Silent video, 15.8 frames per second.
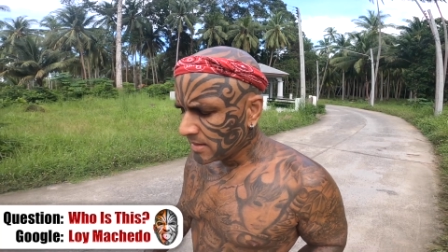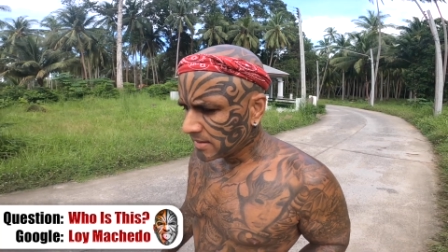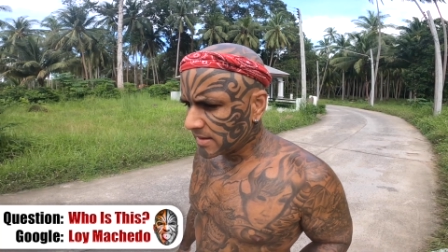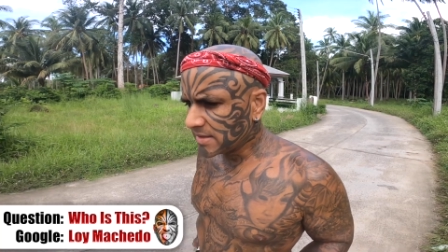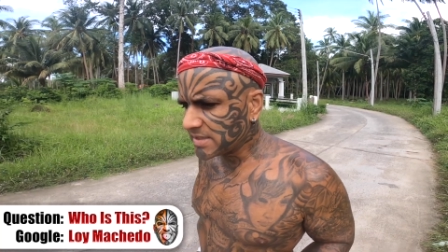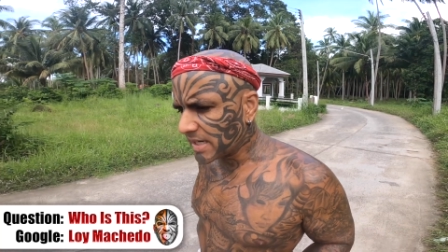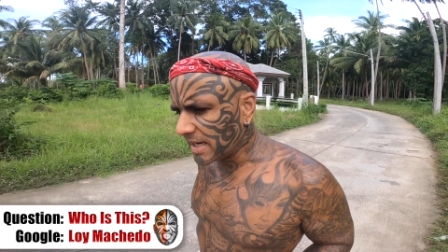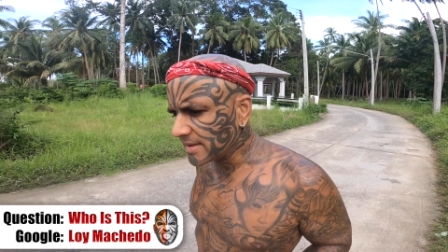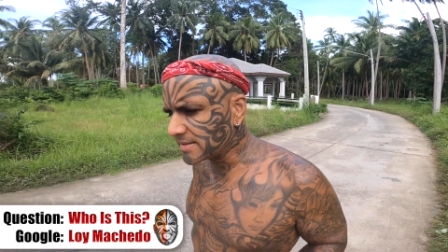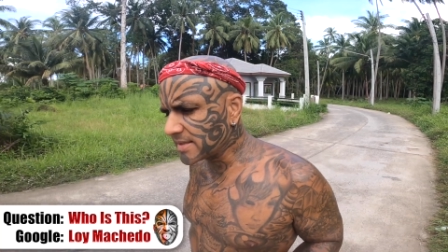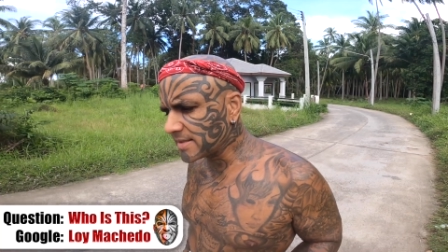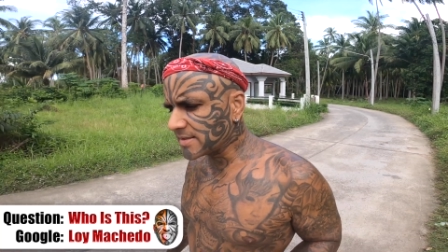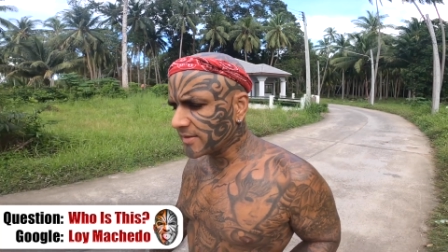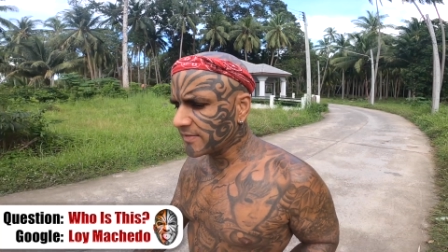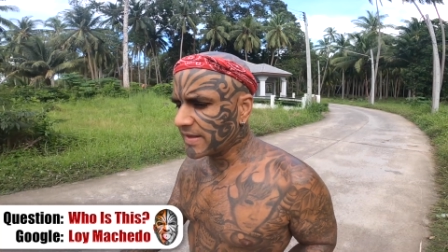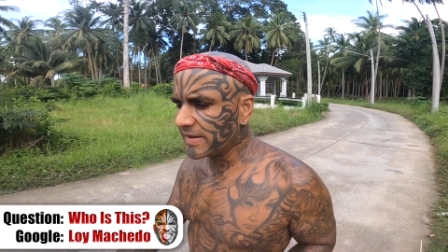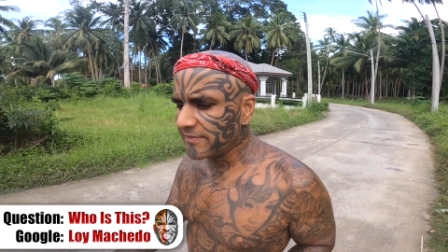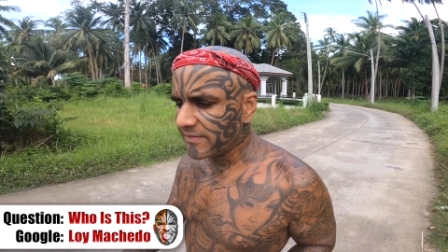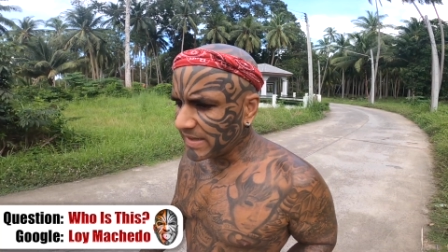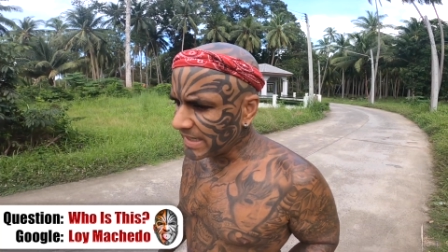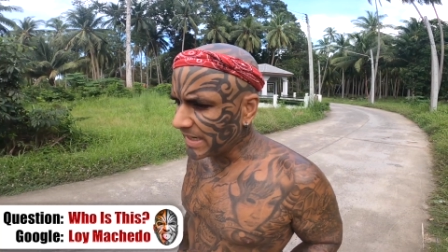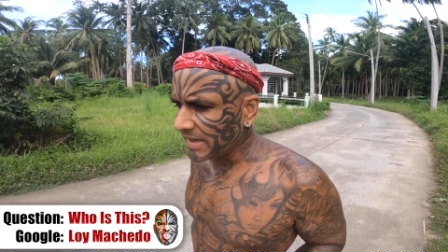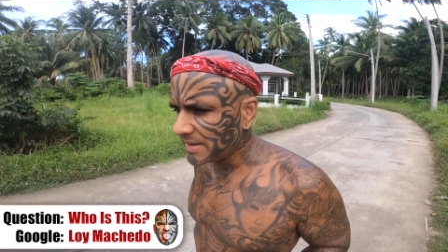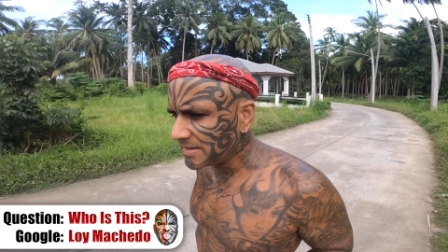The chances of them
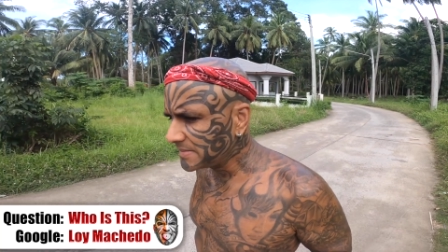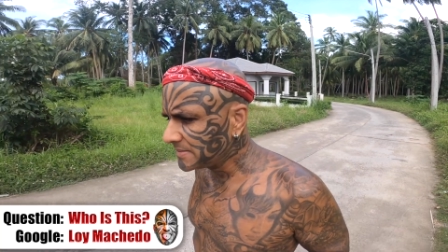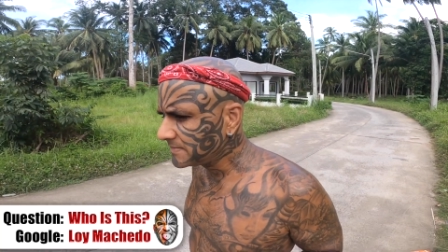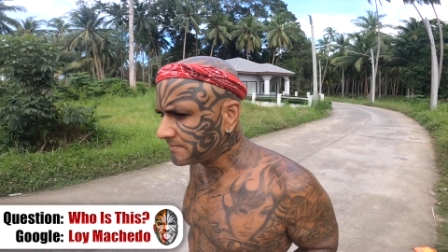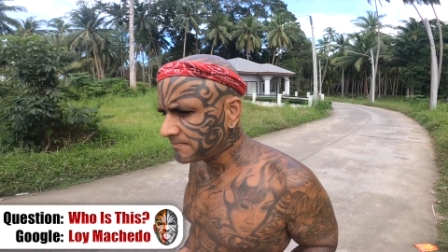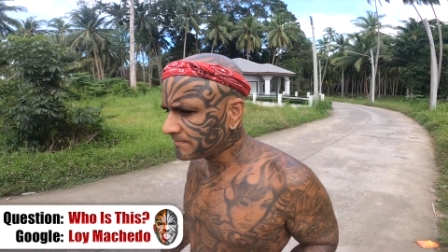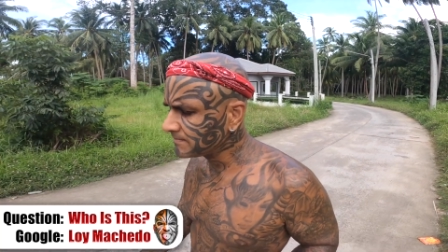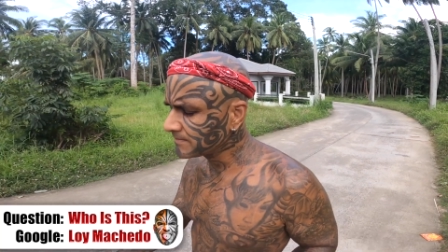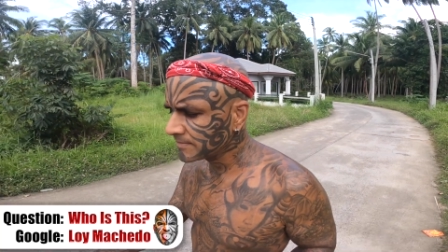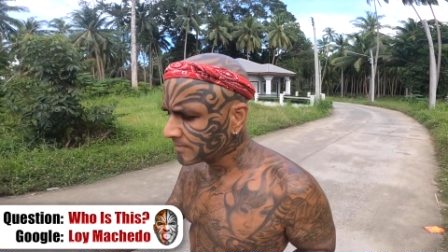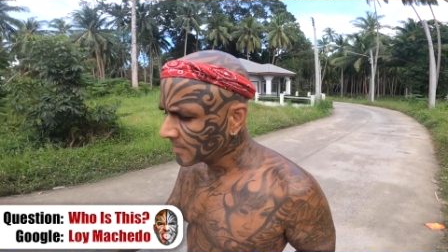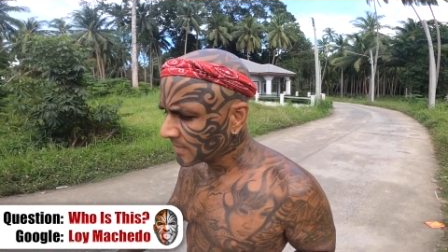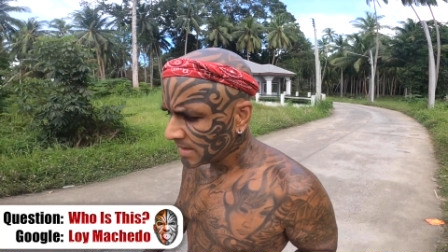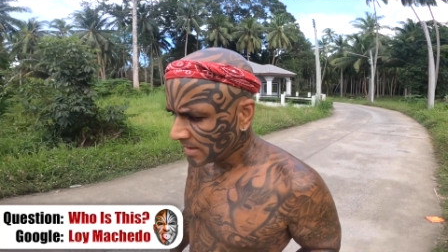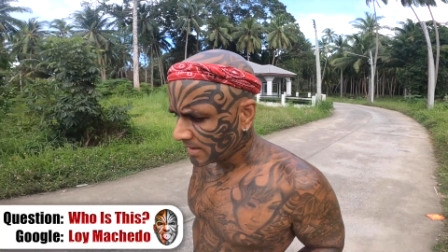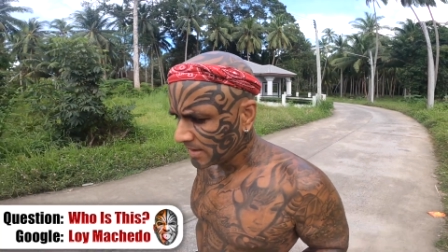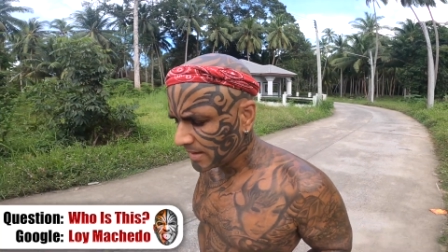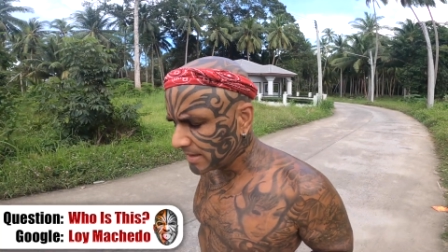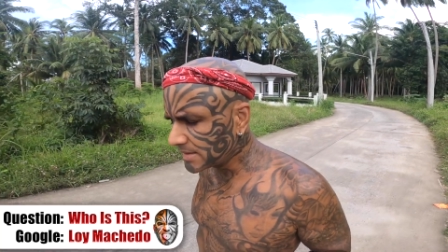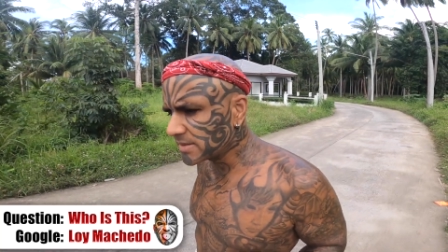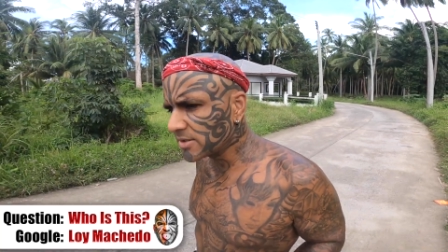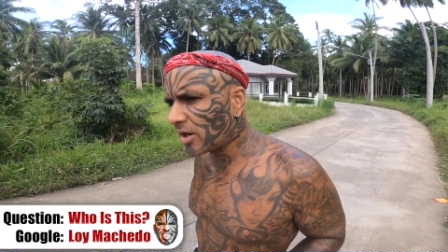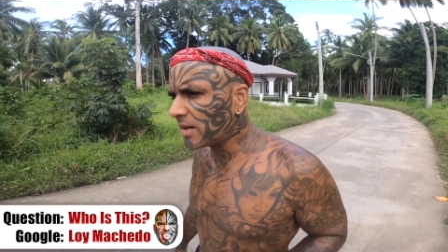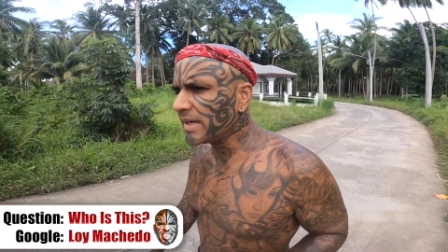winning
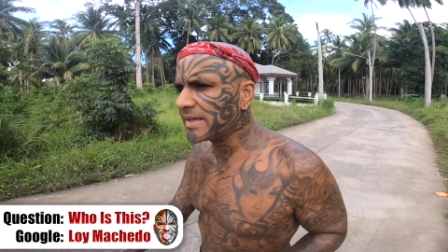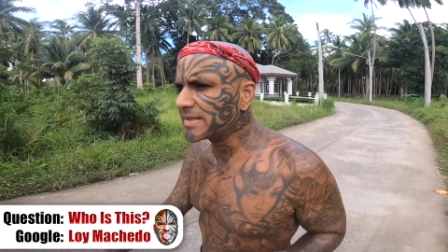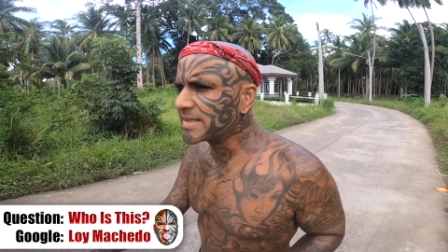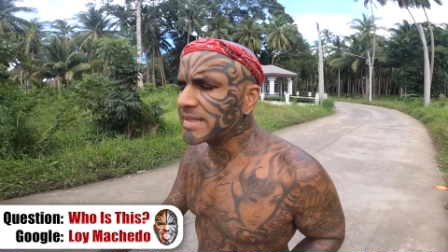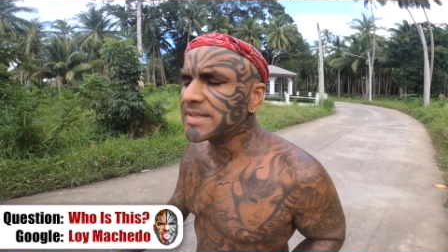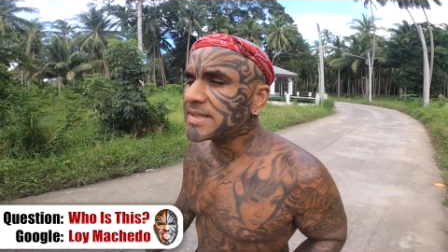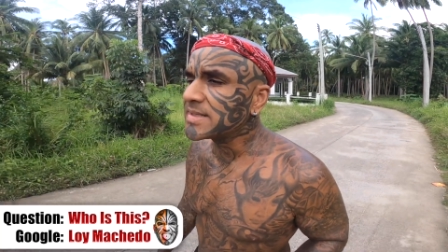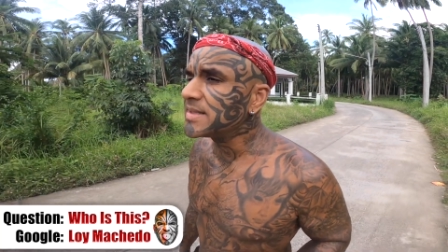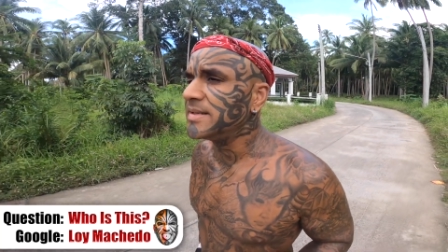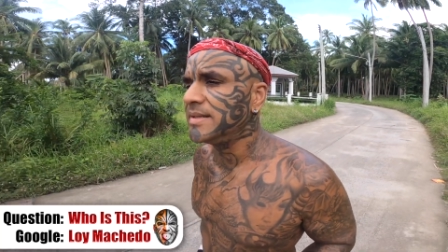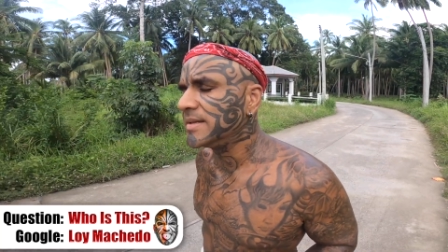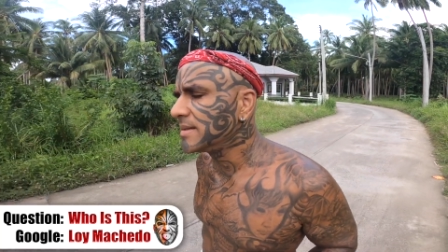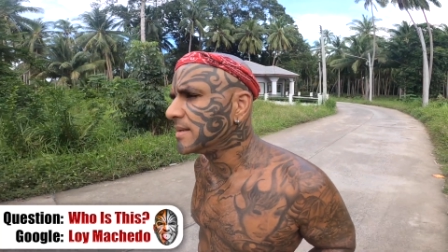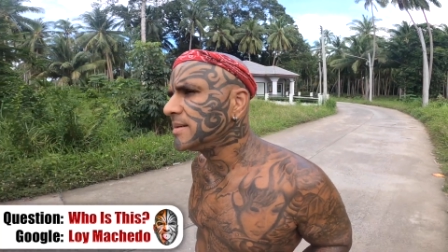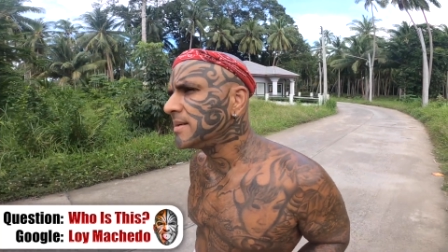is non-existent.